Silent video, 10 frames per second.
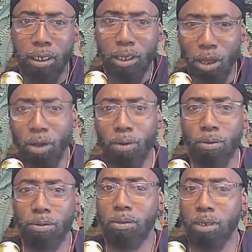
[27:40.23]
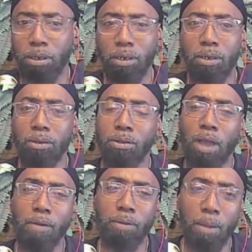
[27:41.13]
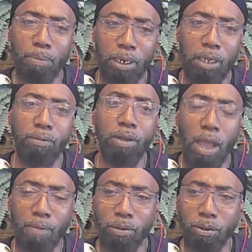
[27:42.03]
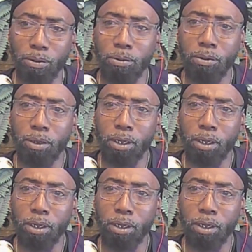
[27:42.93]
No, no, no, no. I believe you have to